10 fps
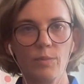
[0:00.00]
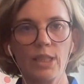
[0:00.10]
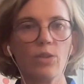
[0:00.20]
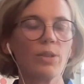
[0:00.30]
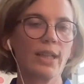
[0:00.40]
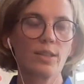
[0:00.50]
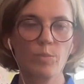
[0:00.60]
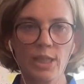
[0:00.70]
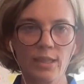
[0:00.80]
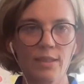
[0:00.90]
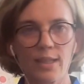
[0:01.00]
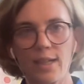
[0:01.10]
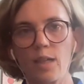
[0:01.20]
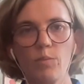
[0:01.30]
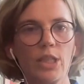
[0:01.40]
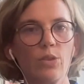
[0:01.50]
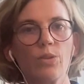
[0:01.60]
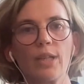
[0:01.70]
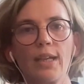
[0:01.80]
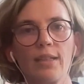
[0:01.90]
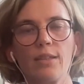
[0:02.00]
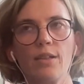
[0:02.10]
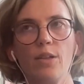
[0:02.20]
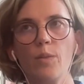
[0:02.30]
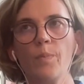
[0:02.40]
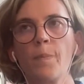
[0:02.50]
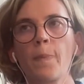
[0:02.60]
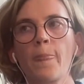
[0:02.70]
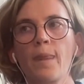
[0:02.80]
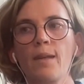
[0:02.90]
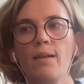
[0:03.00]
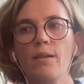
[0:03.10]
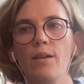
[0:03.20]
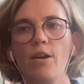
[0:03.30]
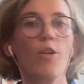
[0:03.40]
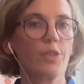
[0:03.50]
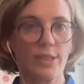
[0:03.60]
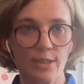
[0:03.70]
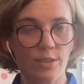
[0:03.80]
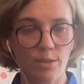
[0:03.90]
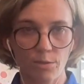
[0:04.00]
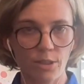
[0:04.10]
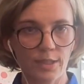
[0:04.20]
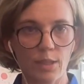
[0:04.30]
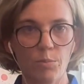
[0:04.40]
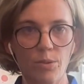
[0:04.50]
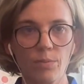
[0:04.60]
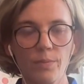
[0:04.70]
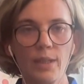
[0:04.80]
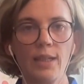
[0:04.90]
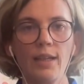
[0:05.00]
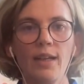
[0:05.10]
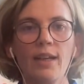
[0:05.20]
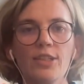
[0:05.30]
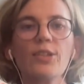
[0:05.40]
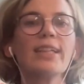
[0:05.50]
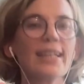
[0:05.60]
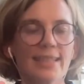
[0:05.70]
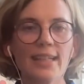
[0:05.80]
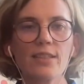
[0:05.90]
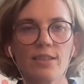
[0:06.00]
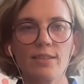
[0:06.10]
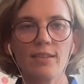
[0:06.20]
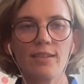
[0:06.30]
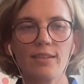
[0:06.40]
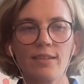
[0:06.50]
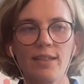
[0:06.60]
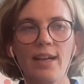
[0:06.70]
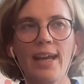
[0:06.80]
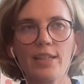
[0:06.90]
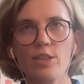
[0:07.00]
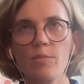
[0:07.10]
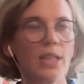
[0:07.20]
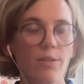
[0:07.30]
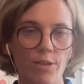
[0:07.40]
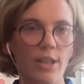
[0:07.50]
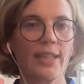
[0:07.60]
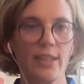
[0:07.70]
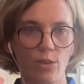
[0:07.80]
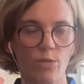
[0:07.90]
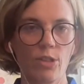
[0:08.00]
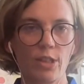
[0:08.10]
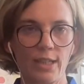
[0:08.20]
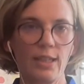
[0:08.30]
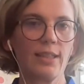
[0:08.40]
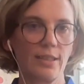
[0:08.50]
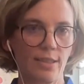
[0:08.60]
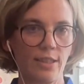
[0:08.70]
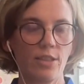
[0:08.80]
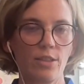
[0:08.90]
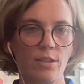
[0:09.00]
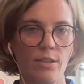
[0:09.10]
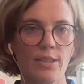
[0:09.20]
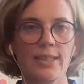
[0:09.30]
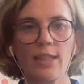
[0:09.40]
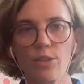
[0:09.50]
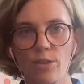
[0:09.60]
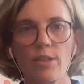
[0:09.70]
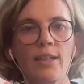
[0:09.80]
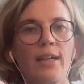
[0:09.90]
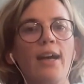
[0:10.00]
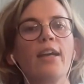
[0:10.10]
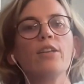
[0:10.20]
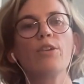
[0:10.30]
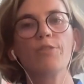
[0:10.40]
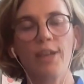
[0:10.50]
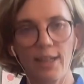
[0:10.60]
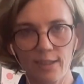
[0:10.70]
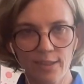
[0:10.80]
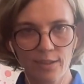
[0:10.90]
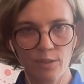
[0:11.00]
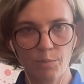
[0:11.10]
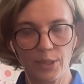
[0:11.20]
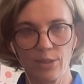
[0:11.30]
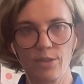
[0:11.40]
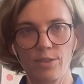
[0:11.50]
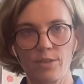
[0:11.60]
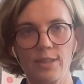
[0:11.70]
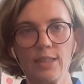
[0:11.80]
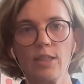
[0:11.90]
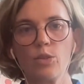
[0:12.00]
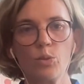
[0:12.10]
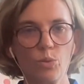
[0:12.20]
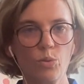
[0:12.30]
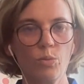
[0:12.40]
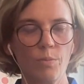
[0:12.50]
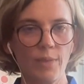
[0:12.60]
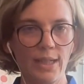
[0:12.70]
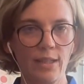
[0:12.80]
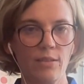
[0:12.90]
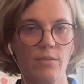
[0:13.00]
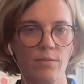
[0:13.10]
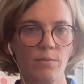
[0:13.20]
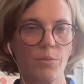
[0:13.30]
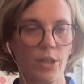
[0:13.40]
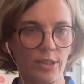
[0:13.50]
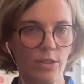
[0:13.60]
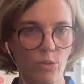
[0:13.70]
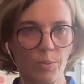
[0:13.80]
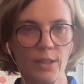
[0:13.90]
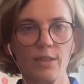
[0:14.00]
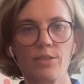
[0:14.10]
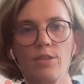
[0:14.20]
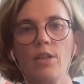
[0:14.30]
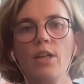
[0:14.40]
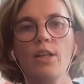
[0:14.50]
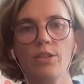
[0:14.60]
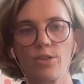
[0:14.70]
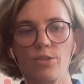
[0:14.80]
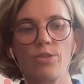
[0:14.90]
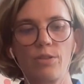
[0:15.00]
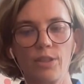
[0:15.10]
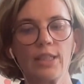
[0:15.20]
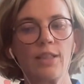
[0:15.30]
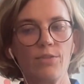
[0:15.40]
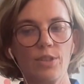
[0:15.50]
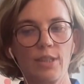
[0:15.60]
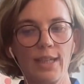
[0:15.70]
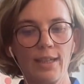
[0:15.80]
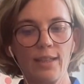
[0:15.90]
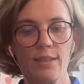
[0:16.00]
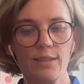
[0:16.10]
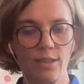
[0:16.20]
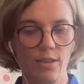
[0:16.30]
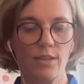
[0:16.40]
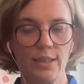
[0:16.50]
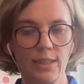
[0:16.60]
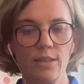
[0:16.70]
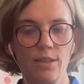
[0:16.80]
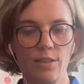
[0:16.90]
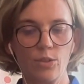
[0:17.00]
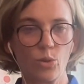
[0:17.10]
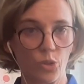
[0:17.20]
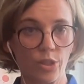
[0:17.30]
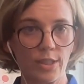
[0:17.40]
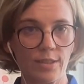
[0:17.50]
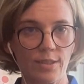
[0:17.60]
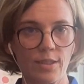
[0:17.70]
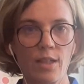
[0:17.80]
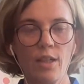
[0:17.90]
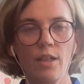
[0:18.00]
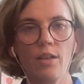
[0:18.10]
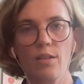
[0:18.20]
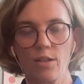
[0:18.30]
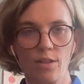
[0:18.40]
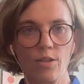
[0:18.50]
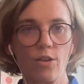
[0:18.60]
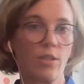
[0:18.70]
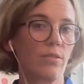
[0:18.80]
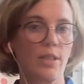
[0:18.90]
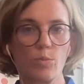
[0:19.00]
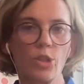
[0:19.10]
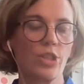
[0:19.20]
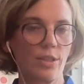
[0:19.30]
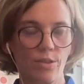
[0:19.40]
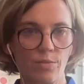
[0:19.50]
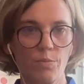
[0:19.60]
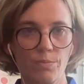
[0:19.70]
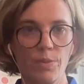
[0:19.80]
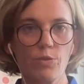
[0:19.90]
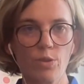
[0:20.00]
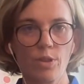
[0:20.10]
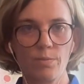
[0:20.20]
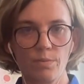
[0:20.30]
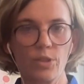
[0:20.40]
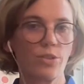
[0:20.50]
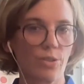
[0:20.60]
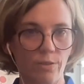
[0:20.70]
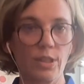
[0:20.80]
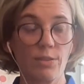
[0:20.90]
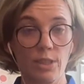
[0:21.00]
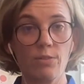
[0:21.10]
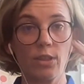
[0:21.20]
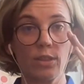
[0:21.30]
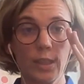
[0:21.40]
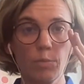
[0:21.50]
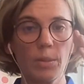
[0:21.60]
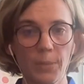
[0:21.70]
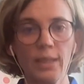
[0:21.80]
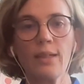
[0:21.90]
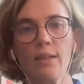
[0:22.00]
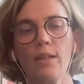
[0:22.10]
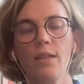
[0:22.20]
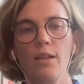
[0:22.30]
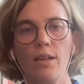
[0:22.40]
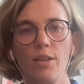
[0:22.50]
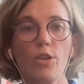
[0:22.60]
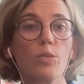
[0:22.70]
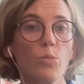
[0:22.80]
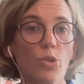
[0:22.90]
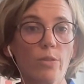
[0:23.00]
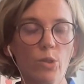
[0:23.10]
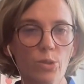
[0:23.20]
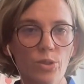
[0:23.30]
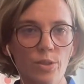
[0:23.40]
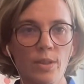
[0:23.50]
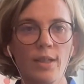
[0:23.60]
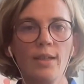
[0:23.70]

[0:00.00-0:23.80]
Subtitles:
They don't get speaking time. They don't get offices, for example. So in that sense, there hasn't been a far-right takeover. I think that's clear. The center kind of held because the two main party groupings, the conservatives and the socialists, got as much as before. The conservatives, even the DPP, got more votes.